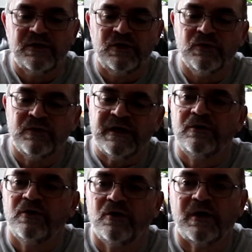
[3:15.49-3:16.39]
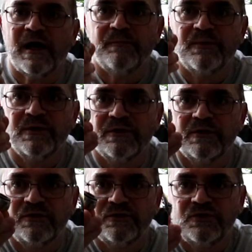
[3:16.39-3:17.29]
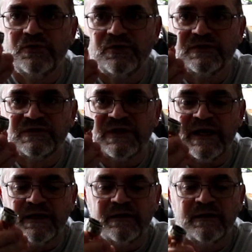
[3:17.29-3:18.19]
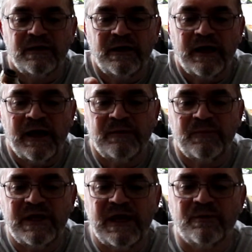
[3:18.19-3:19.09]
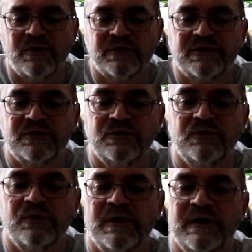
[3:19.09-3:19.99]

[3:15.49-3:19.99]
you can hook up to your sink and be able to